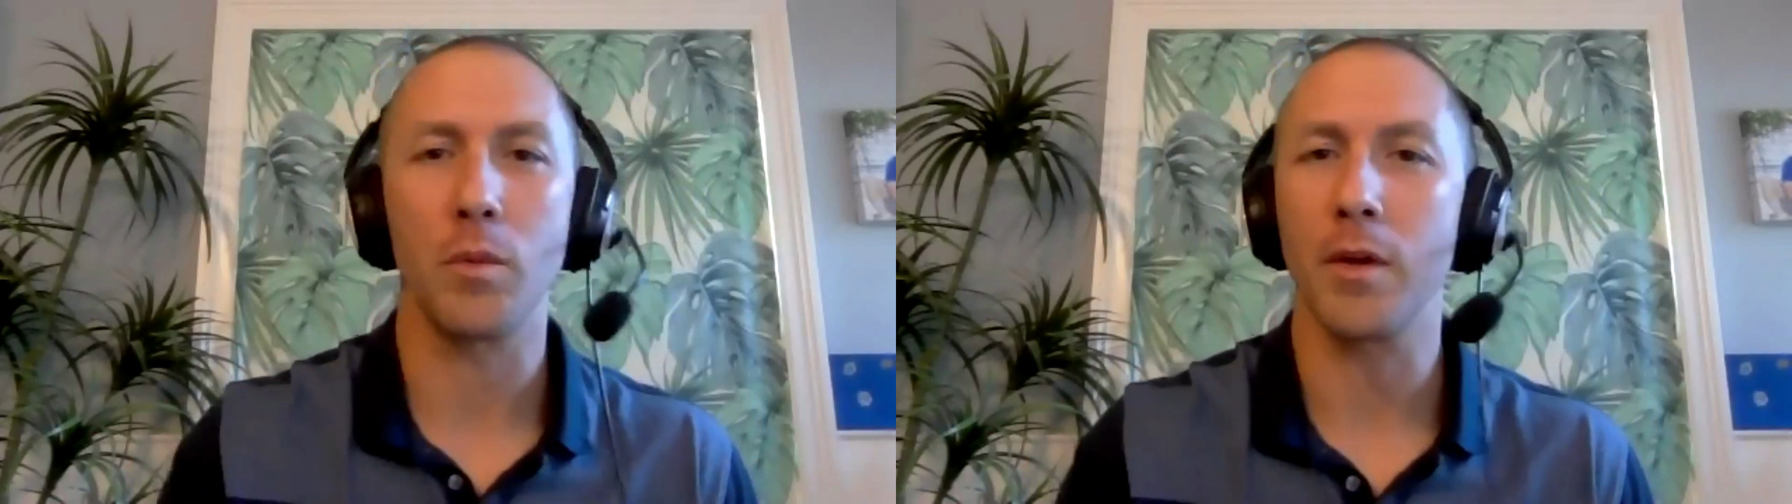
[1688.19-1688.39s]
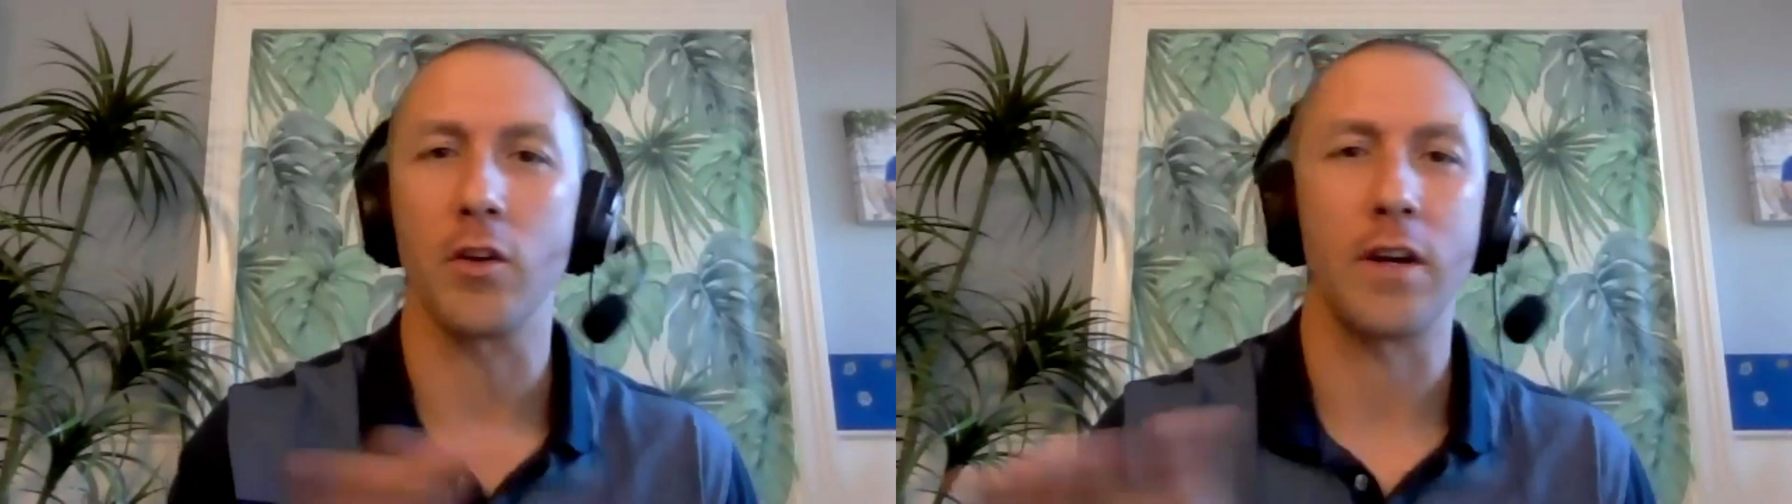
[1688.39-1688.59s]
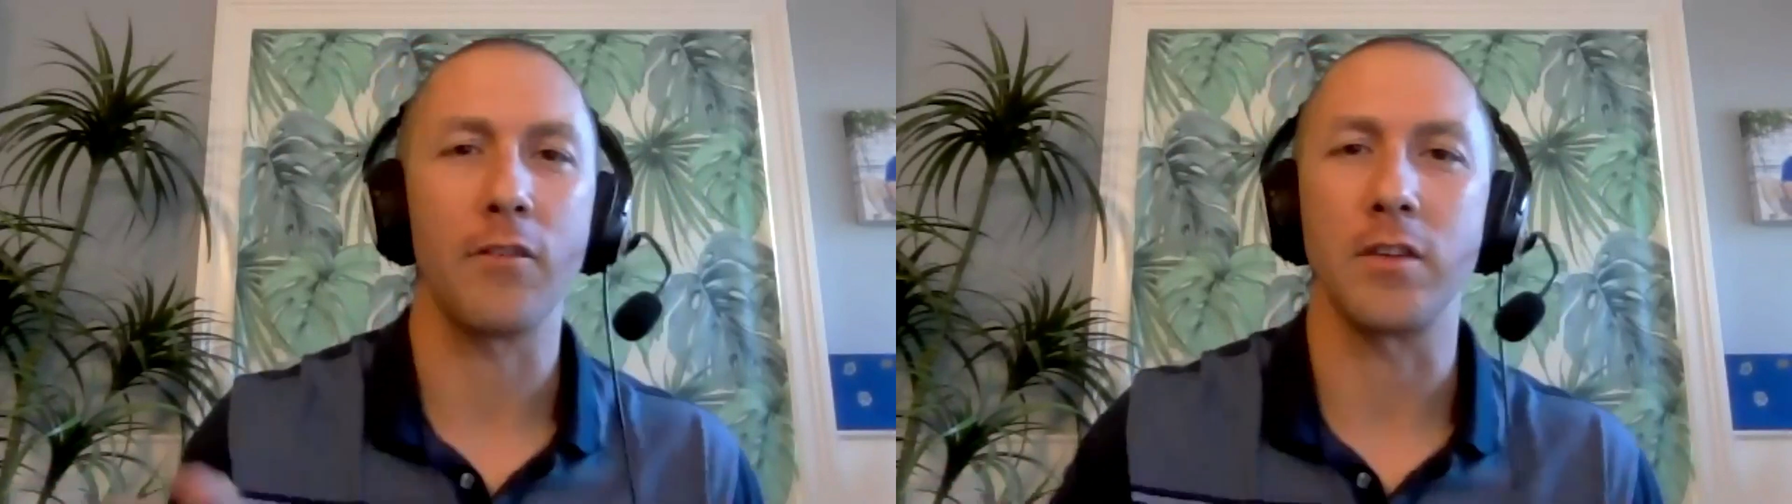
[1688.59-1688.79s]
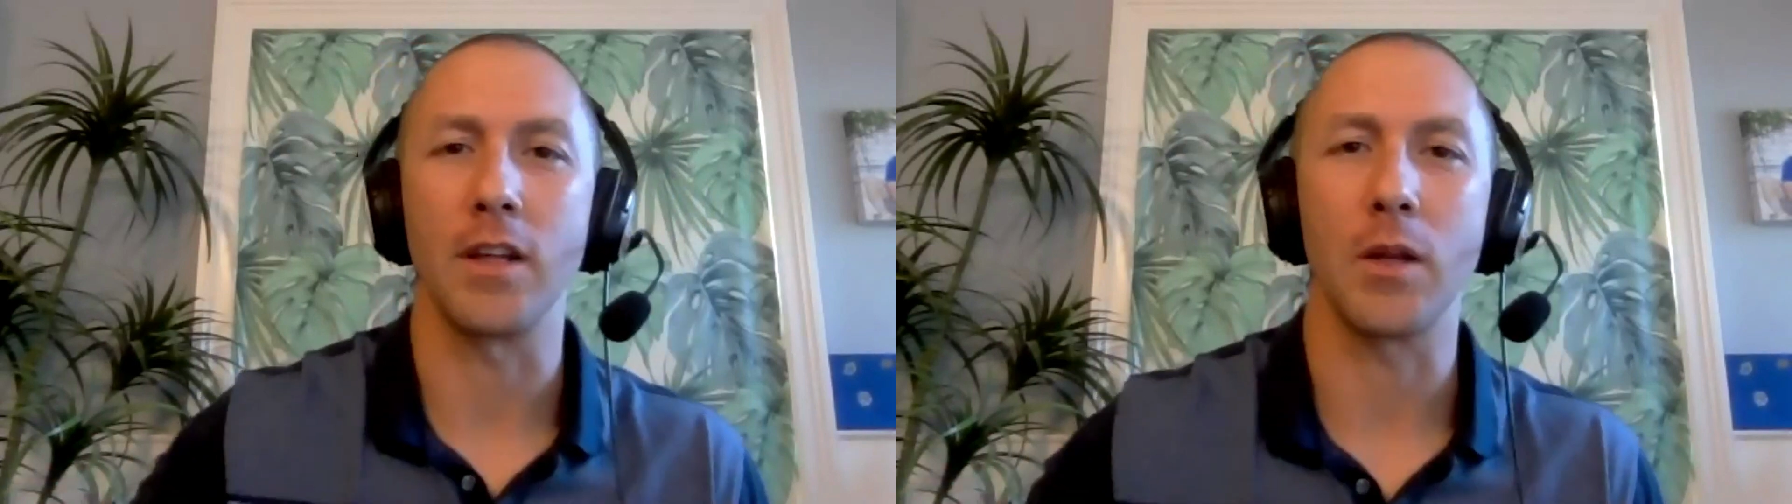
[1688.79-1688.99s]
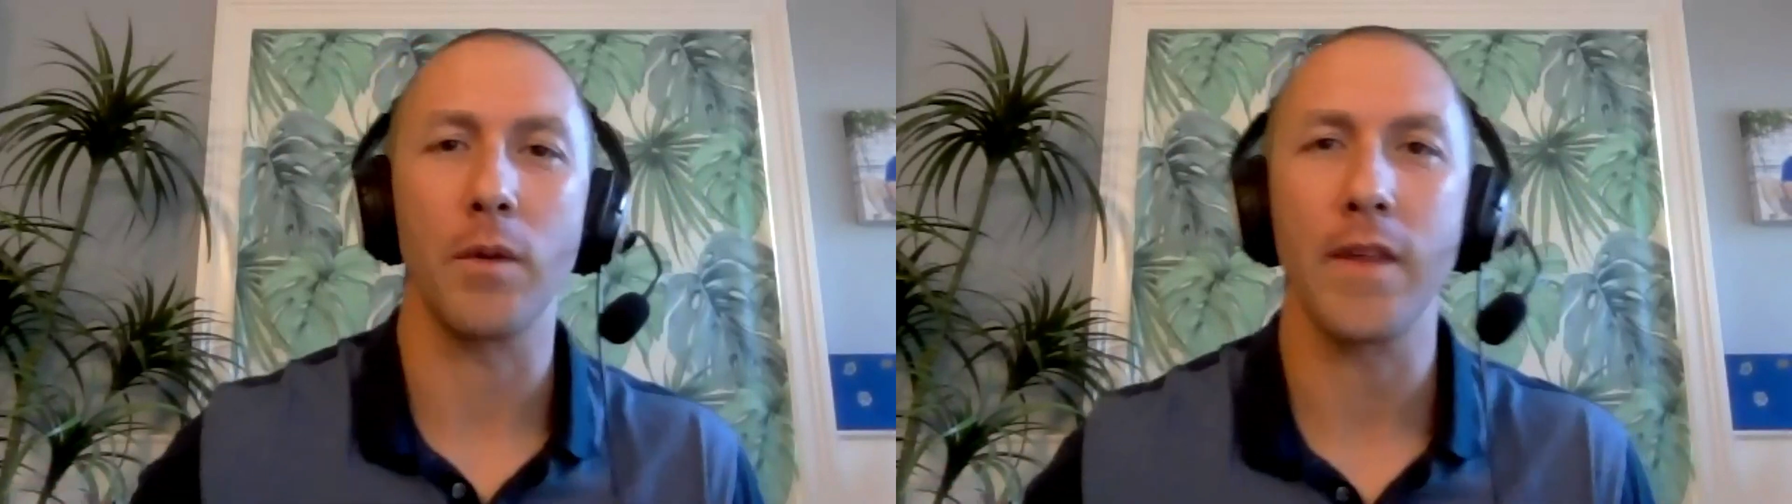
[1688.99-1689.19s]
you're never
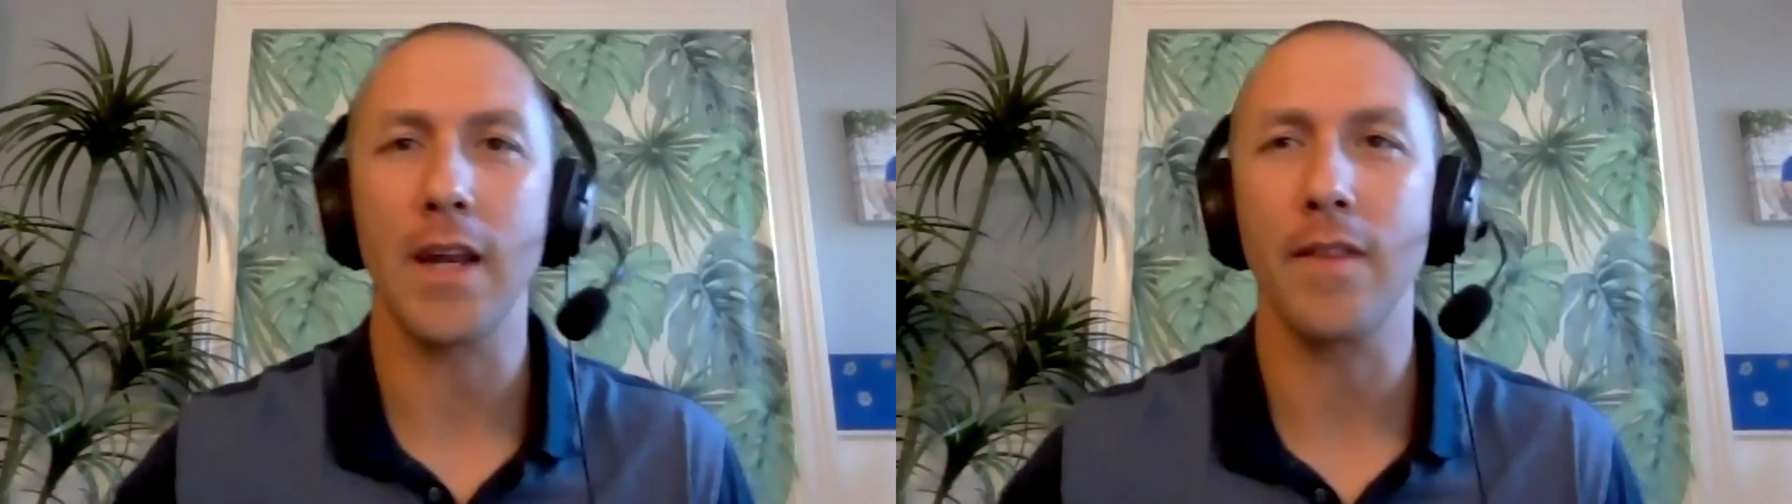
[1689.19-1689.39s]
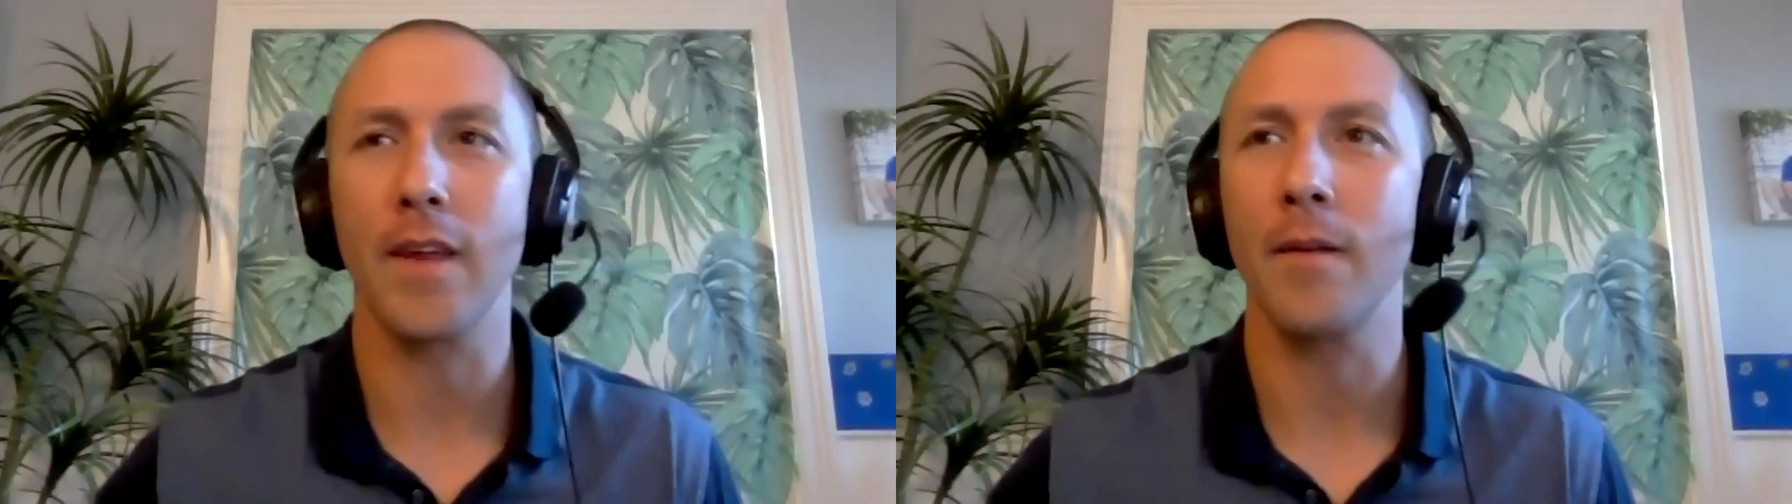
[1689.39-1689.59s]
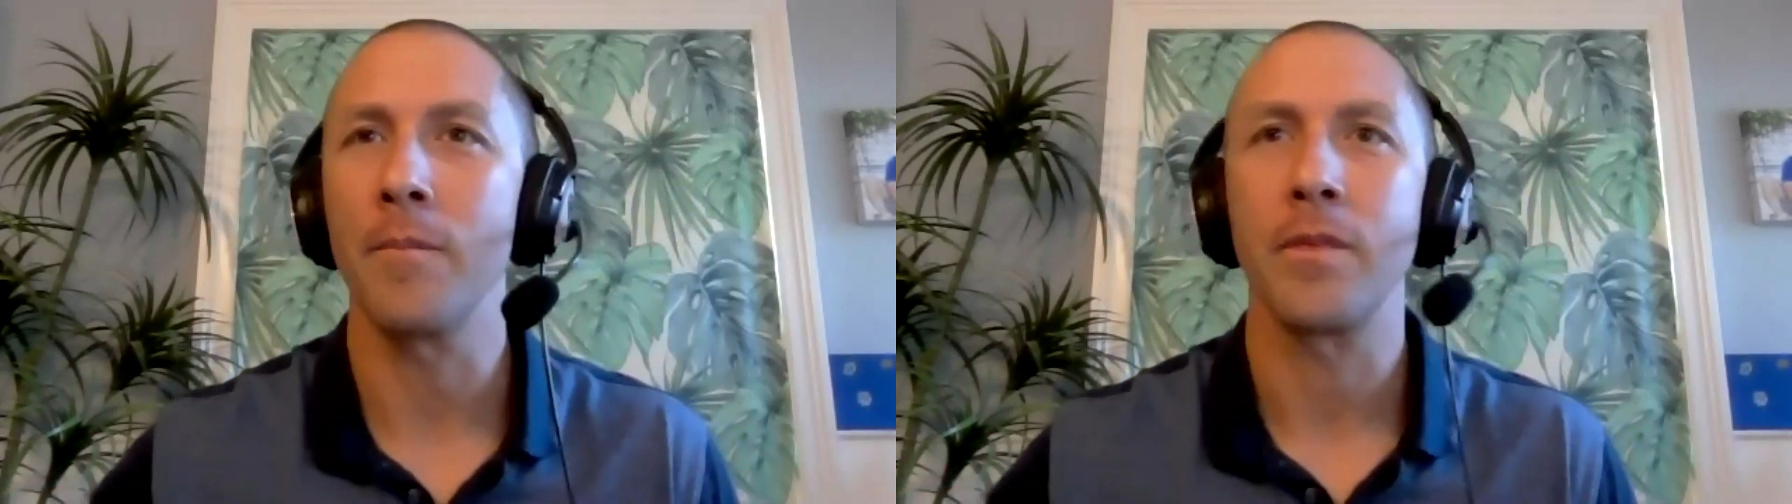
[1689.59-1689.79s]
dealing with anything,